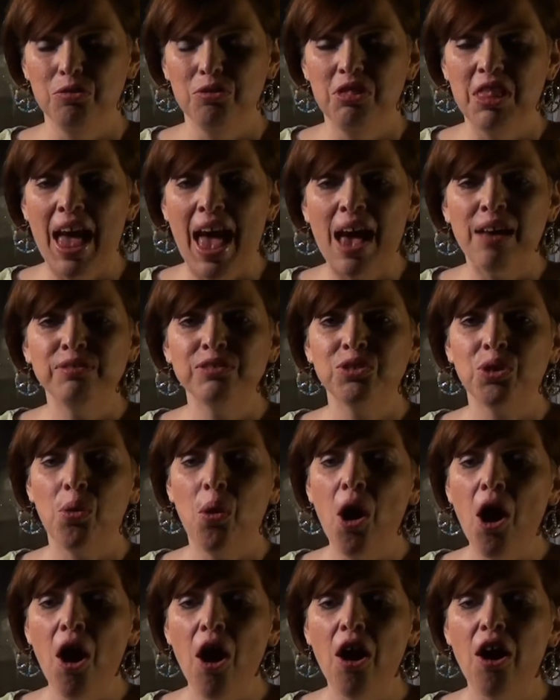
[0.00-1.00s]
laugh so
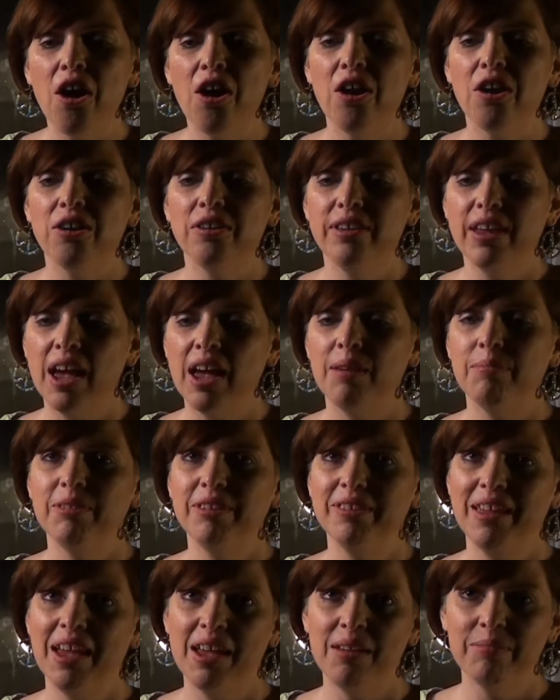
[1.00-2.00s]
hard time
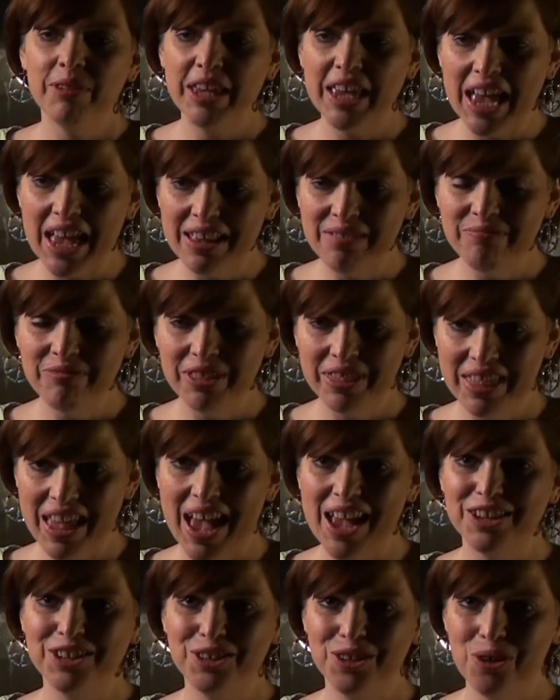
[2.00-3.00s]
and time again with
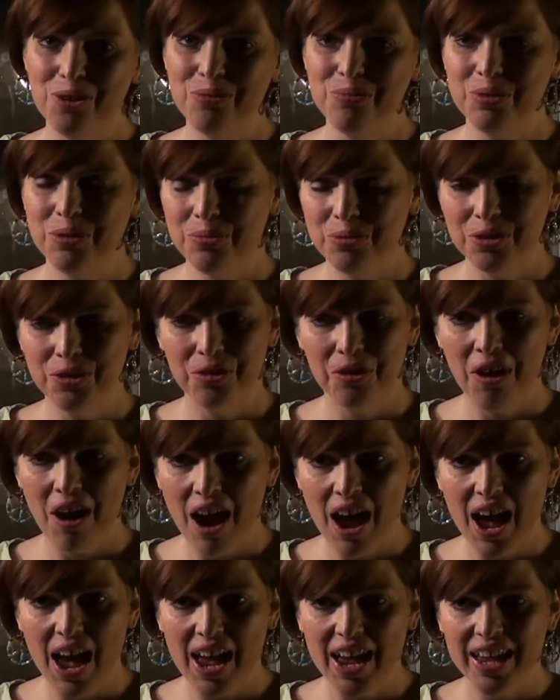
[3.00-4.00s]
that show. We would
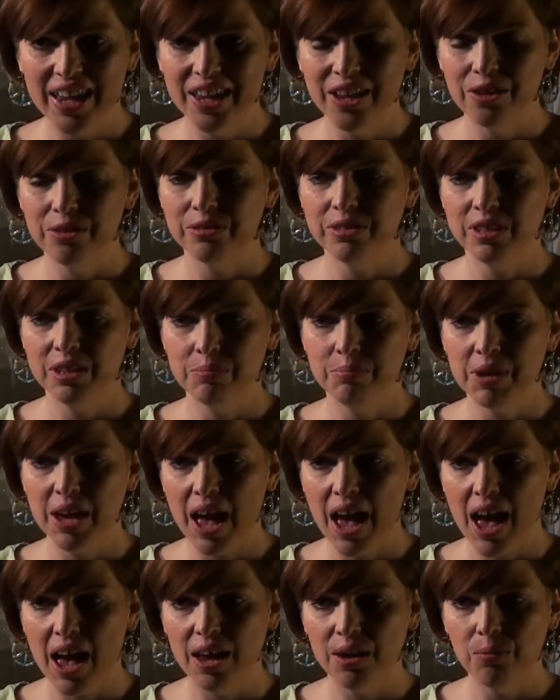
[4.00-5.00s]
cry, you know, Tim
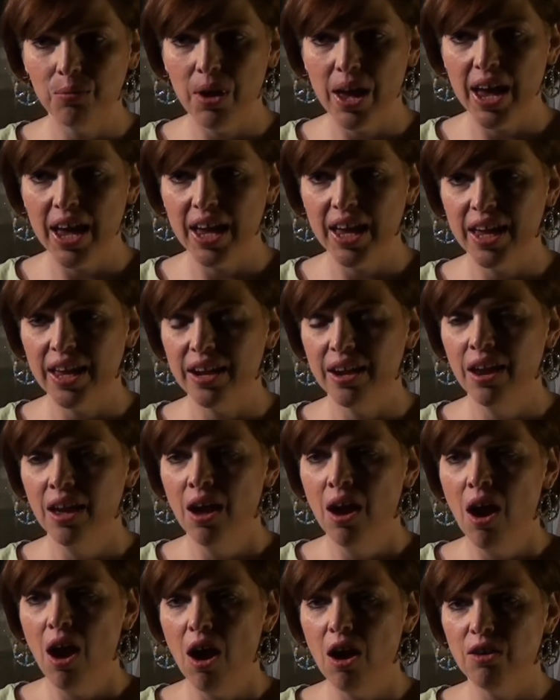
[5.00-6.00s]
Conway and
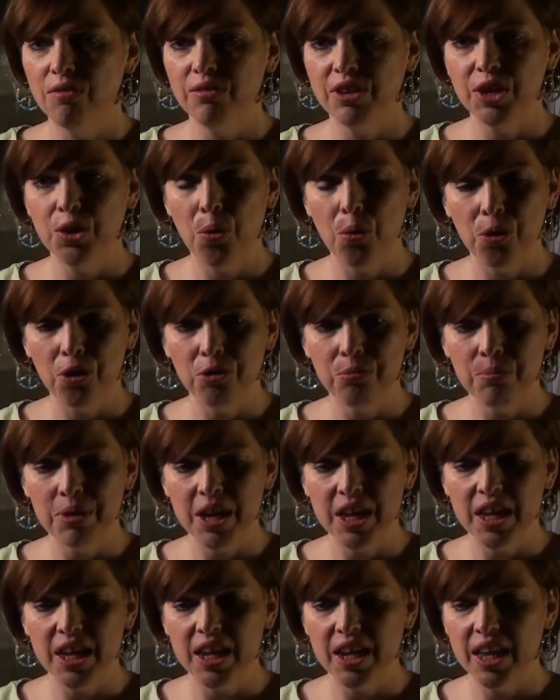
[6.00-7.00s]
Harvey
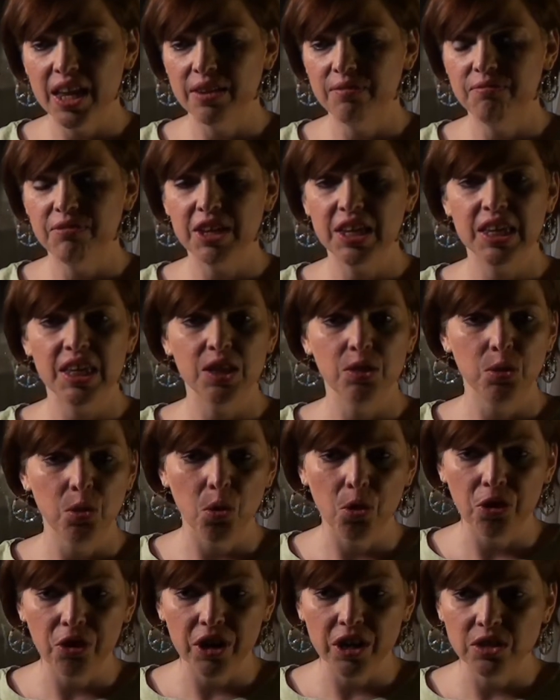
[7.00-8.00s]
Korman and Vicki
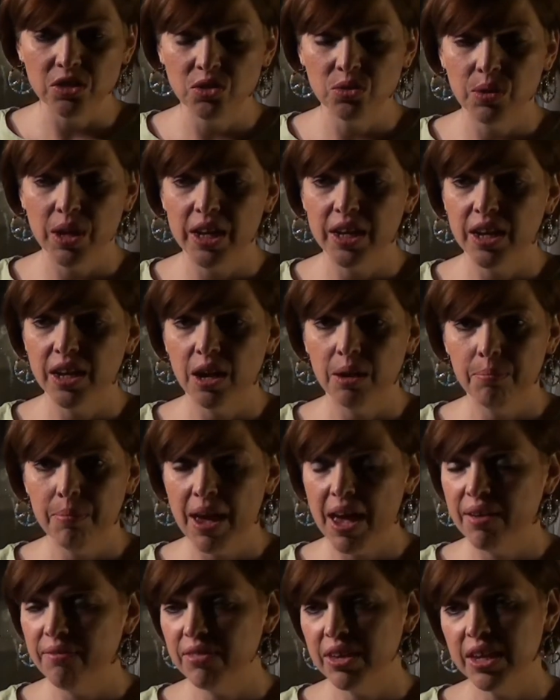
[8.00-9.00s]
Lawrence, who ended up
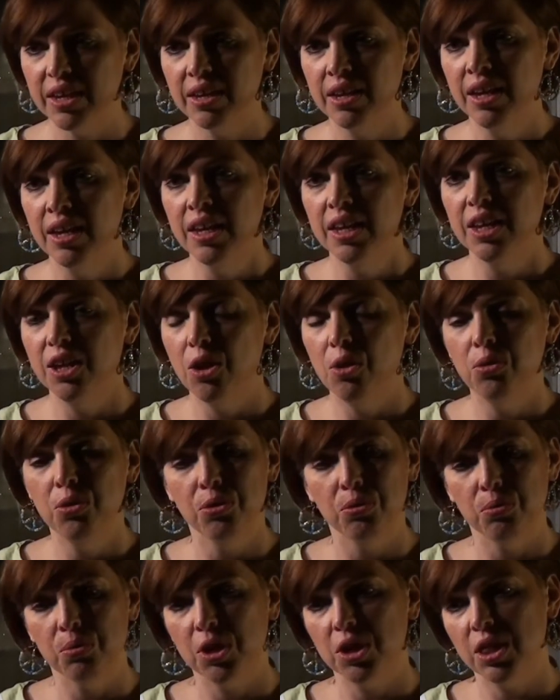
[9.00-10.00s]
having, you know,
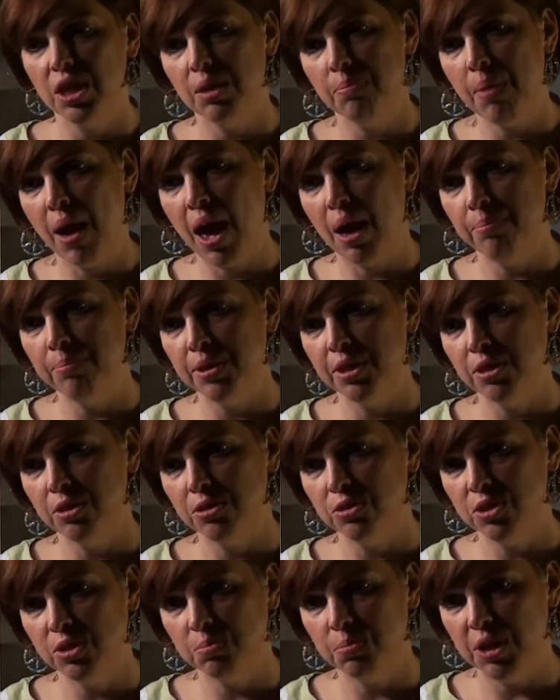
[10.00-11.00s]
her really
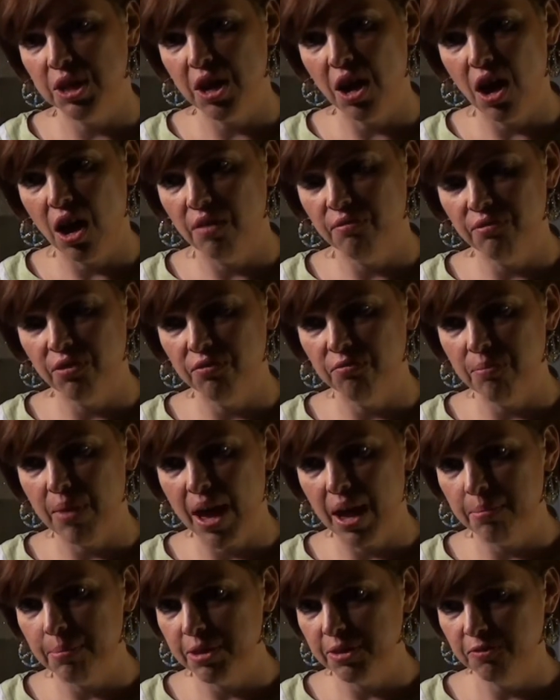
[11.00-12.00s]
popular spinoff of
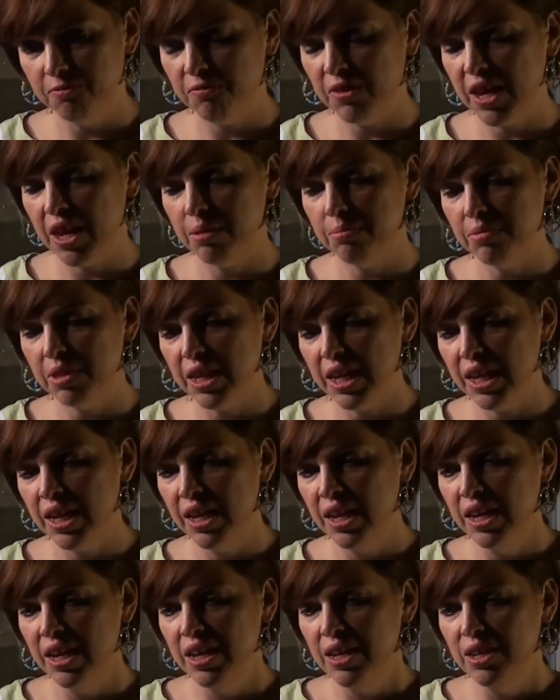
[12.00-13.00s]
Mama's Family.